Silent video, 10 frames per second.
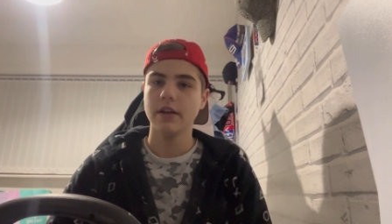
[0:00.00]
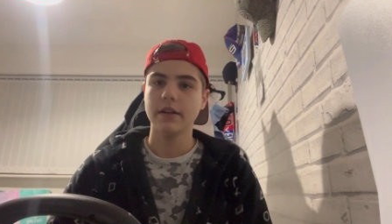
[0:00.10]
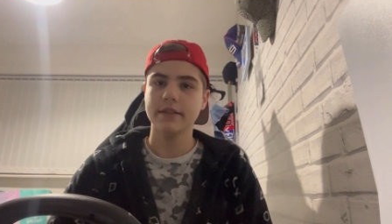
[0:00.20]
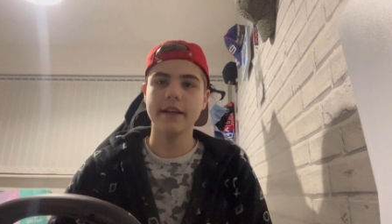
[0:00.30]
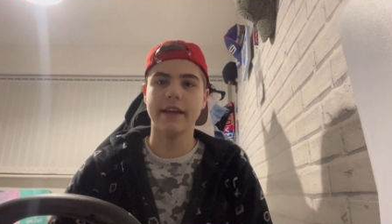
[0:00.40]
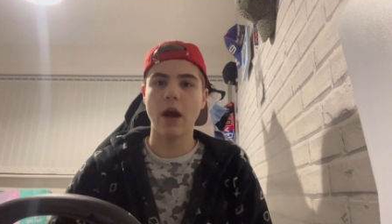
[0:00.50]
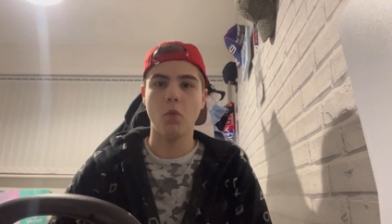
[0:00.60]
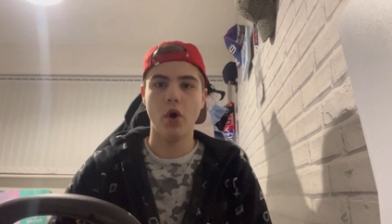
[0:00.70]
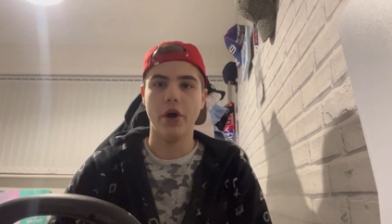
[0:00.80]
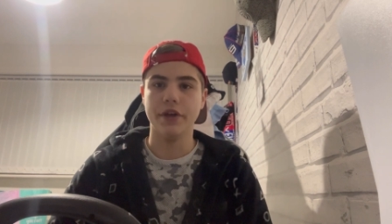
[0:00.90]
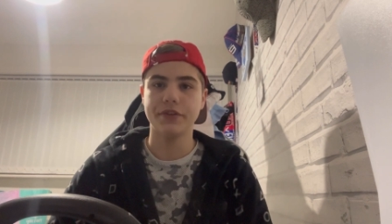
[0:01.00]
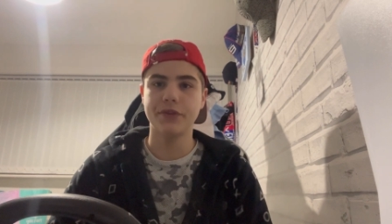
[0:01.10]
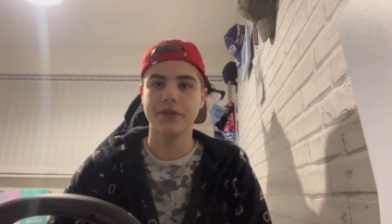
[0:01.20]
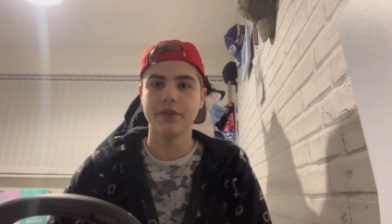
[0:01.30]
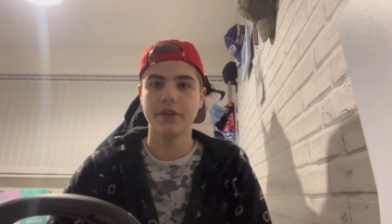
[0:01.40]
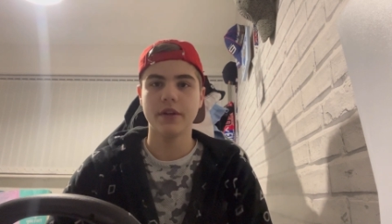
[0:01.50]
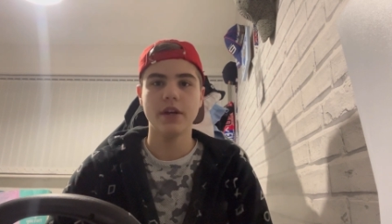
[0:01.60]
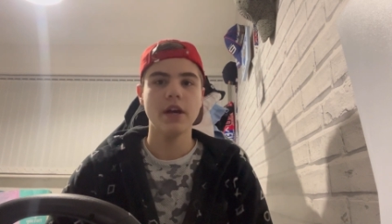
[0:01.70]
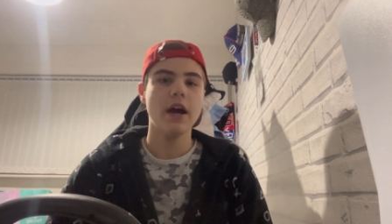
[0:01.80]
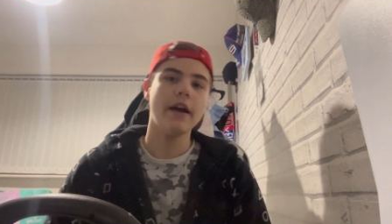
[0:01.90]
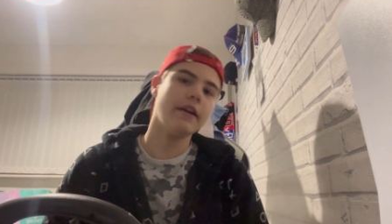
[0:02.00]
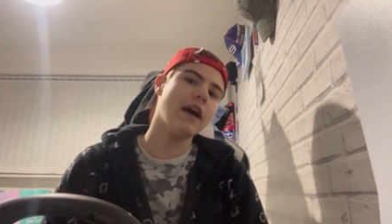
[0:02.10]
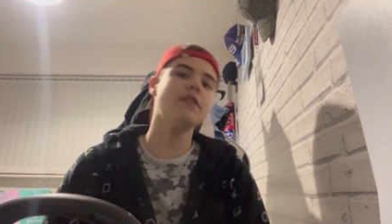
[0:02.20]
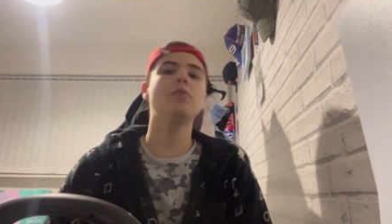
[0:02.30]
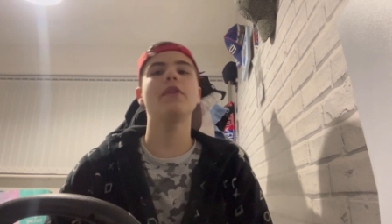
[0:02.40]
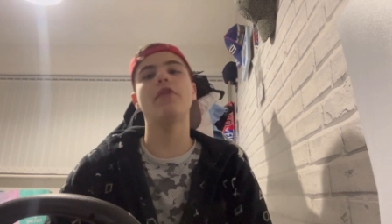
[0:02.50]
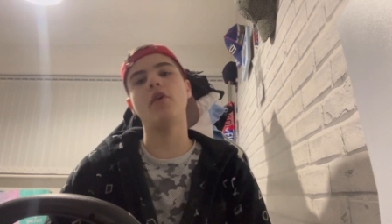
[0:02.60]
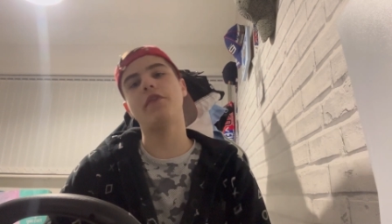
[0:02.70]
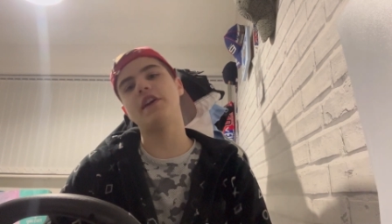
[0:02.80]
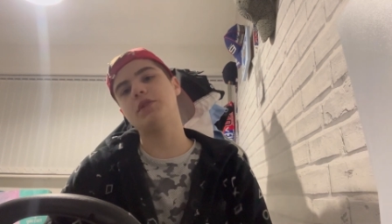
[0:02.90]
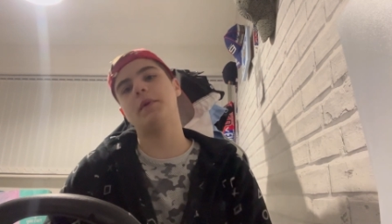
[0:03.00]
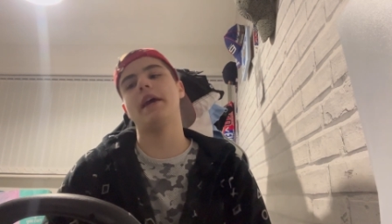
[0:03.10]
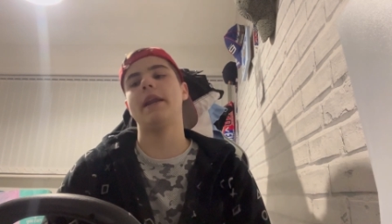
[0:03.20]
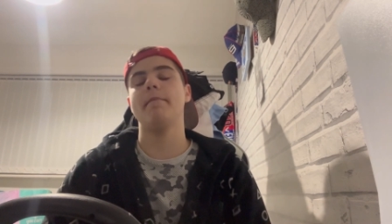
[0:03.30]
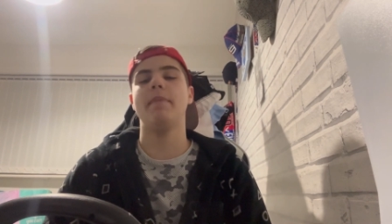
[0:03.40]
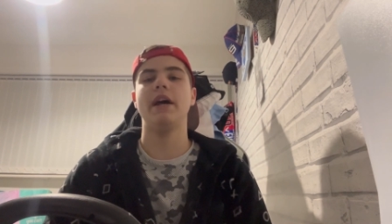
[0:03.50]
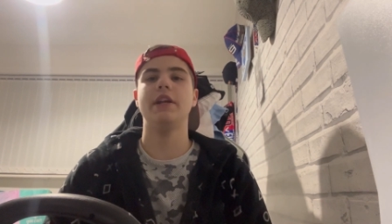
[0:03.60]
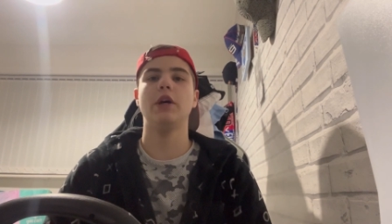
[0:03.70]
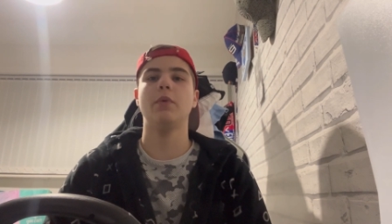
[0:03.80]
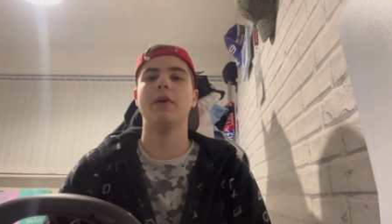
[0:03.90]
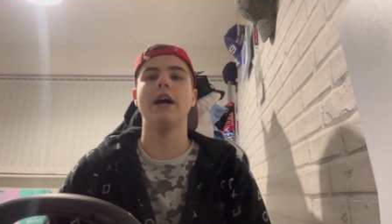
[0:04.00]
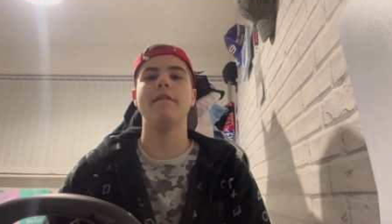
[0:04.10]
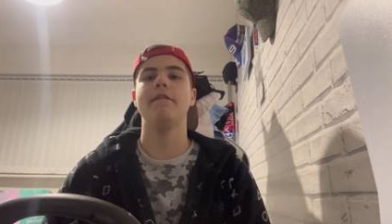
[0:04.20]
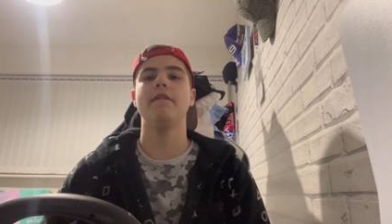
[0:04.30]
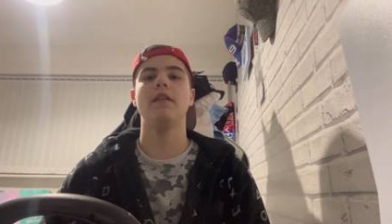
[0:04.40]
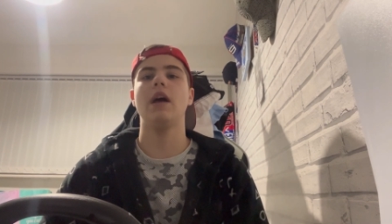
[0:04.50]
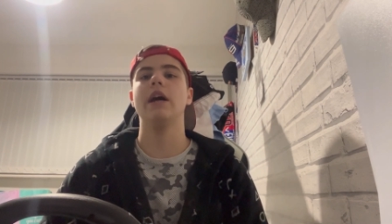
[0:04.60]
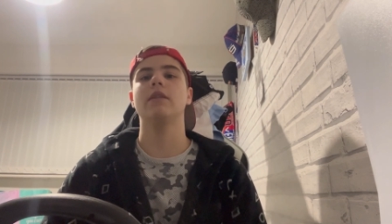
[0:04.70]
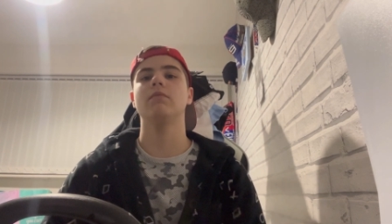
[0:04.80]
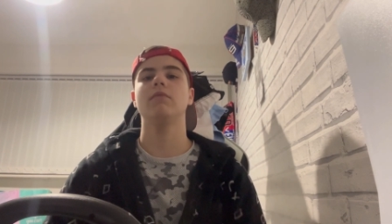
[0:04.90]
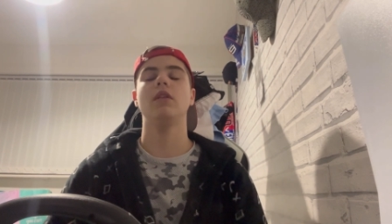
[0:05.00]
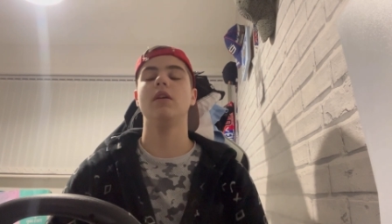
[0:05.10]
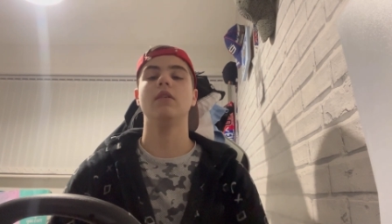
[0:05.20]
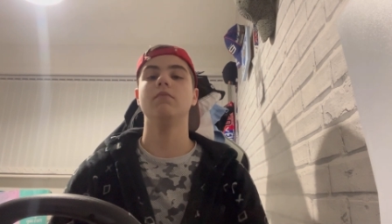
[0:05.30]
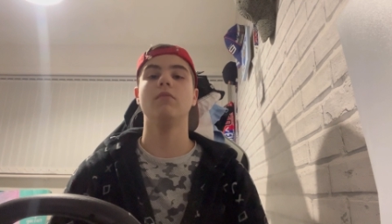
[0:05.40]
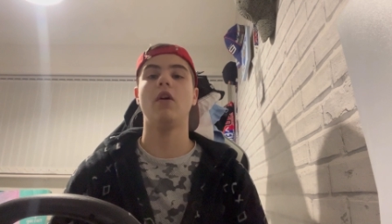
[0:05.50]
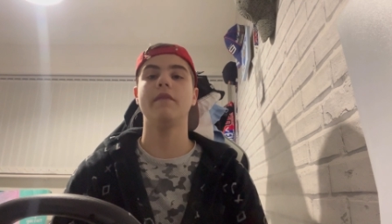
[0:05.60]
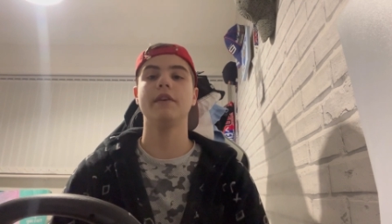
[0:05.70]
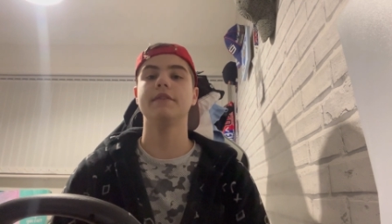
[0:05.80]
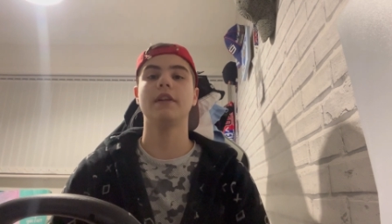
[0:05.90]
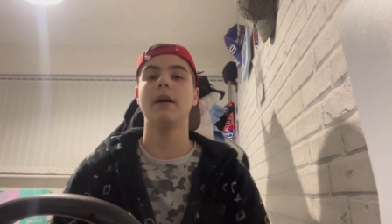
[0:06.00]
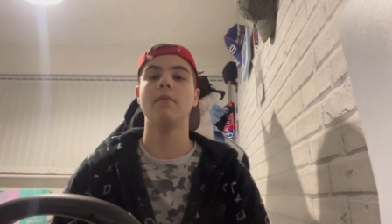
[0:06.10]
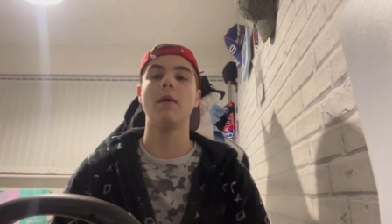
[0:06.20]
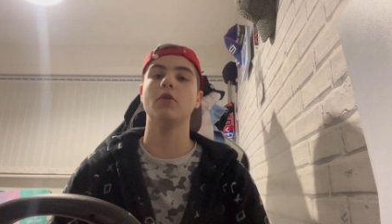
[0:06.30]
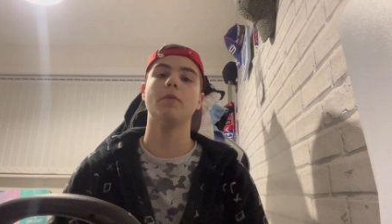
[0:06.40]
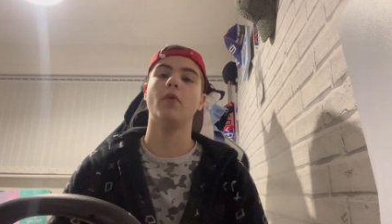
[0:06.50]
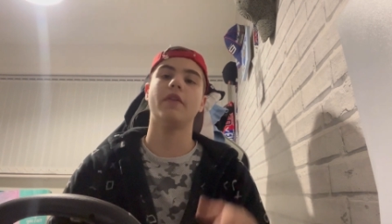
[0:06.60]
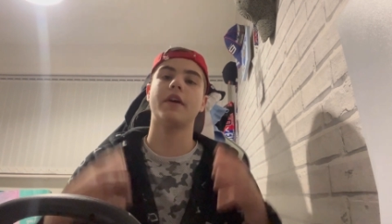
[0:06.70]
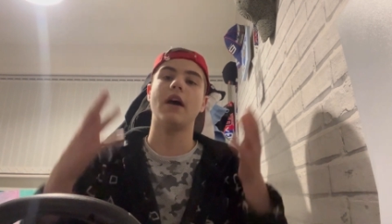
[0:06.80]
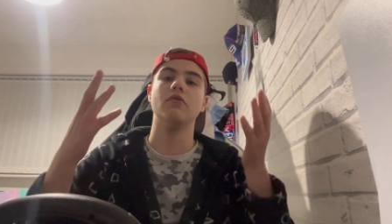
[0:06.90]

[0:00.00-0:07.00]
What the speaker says: It's going to get worse. As we thought things were getting better, we have, obviously, I'm going to put the car on